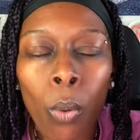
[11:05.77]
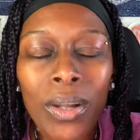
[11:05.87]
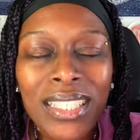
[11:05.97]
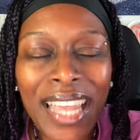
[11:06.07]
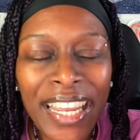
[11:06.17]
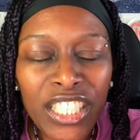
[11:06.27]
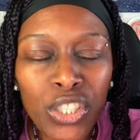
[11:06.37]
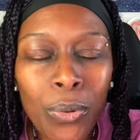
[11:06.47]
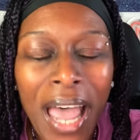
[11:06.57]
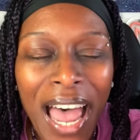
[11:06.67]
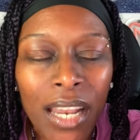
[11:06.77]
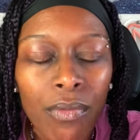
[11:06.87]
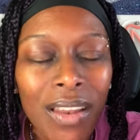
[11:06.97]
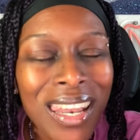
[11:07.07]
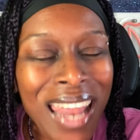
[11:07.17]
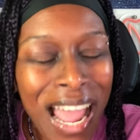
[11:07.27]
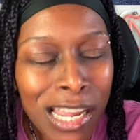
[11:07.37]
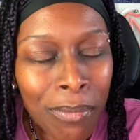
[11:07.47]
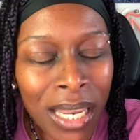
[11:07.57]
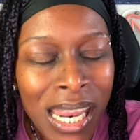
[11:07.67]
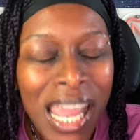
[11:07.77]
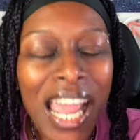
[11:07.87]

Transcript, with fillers: What takes you out of alignment